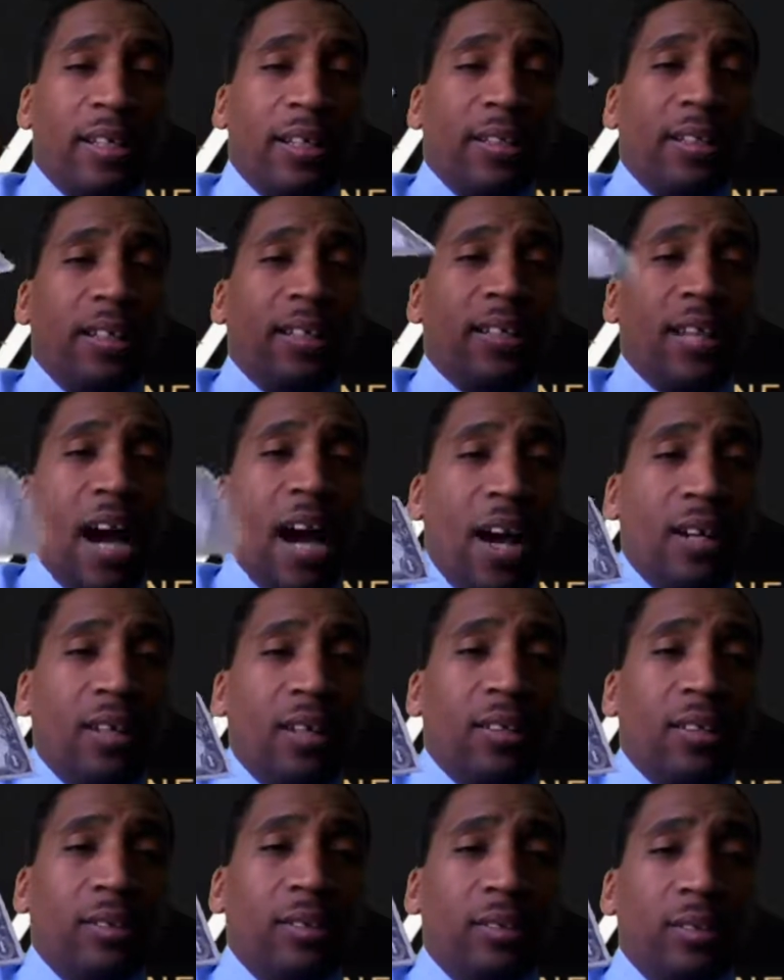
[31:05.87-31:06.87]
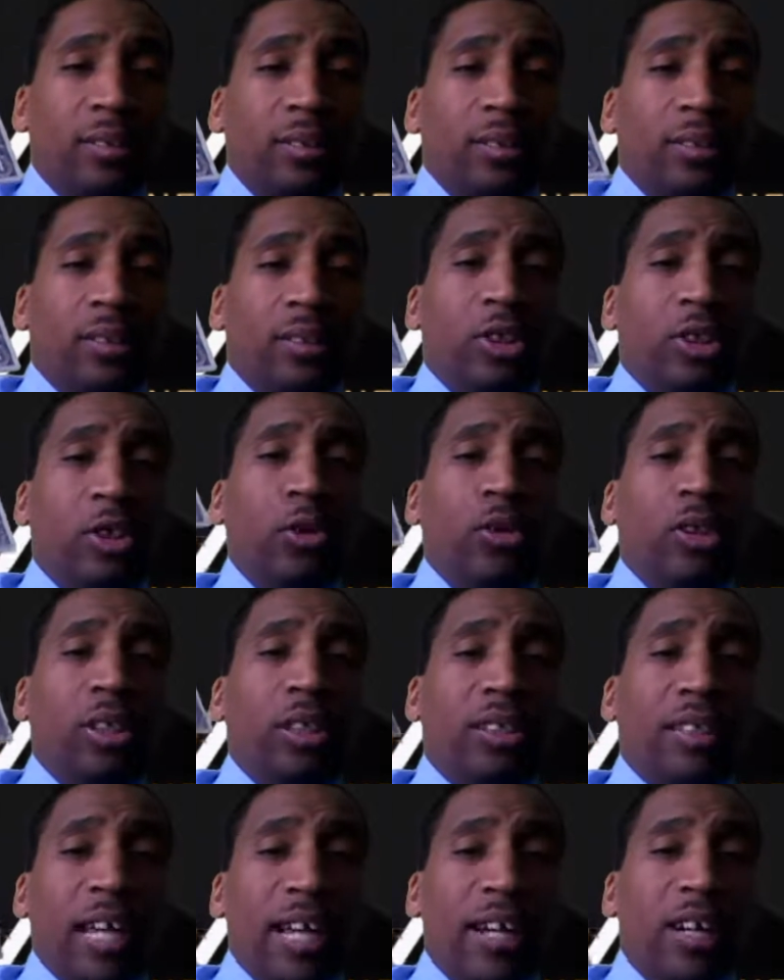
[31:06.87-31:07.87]
the dollar used to
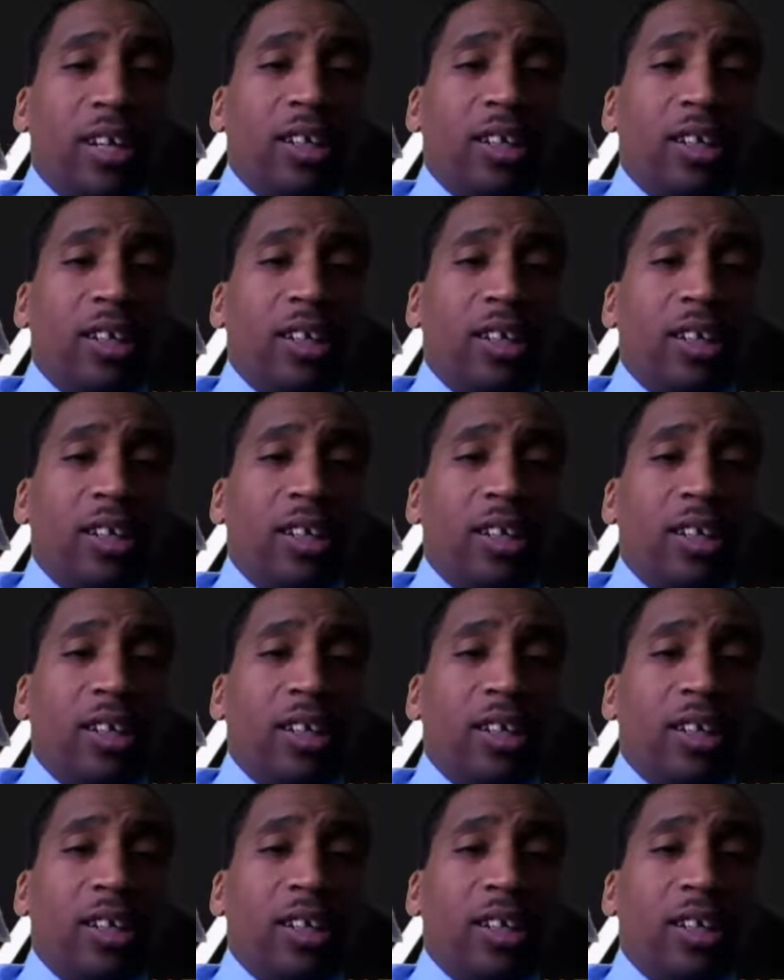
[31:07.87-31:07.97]
say a